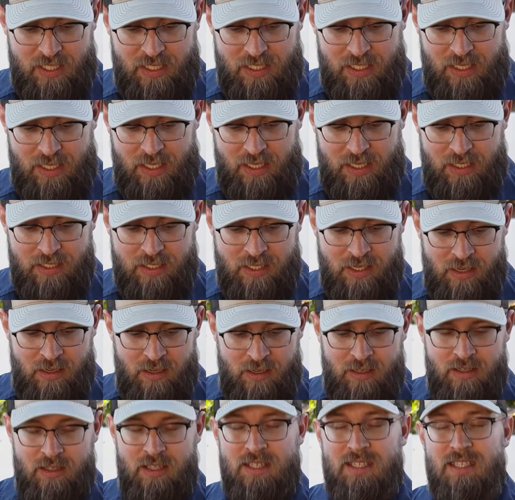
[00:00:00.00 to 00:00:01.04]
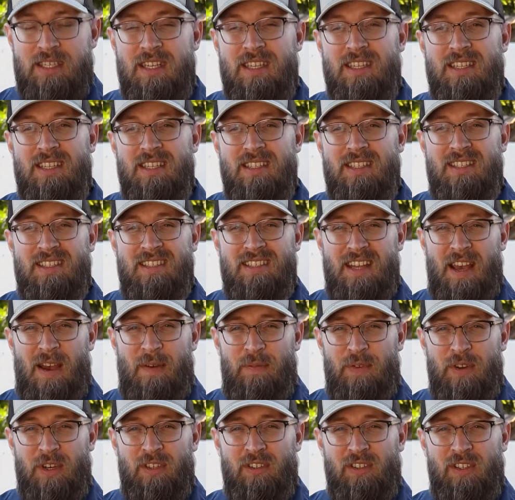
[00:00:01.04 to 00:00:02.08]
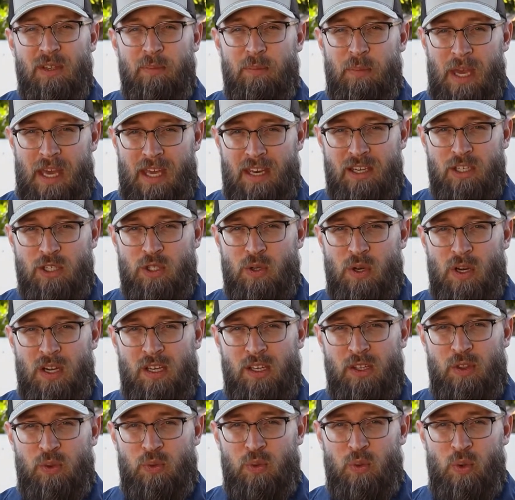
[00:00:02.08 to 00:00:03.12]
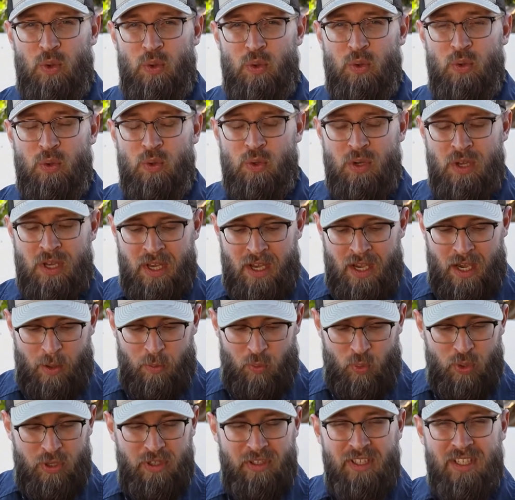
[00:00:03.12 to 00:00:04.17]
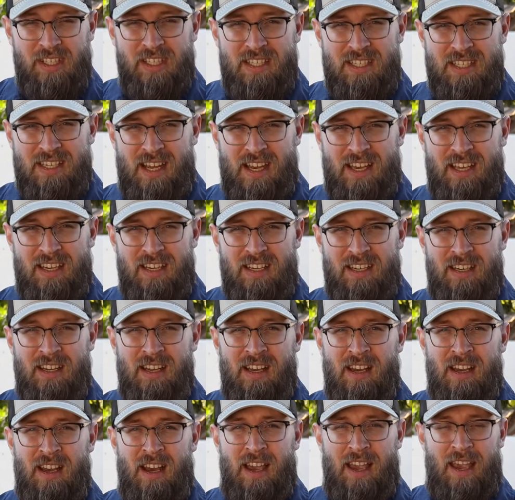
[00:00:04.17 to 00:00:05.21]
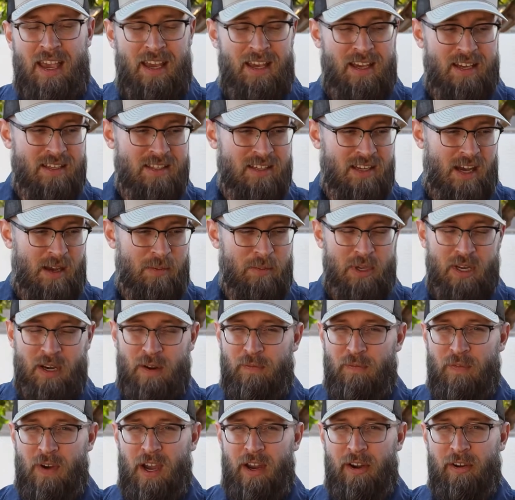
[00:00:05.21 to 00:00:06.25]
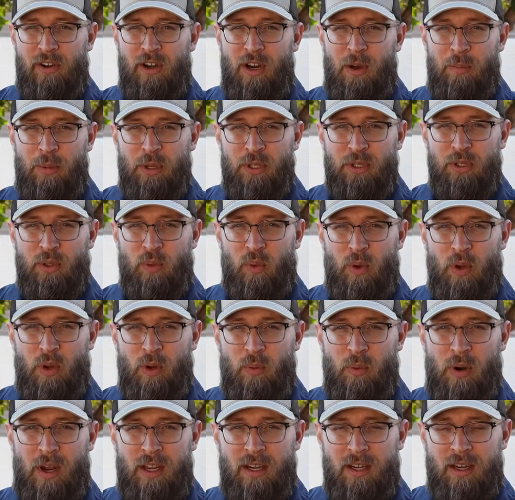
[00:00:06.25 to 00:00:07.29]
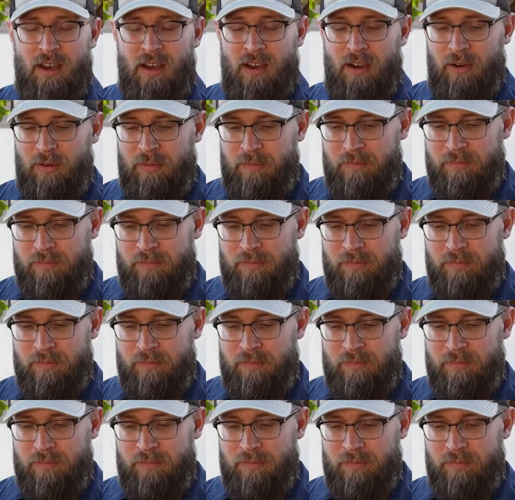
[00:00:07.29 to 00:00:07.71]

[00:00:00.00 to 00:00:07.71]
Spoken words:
seeds. The seasoning's definitely penetrated through. I'm really excited, and I'm gonna fire it up on the grill right now.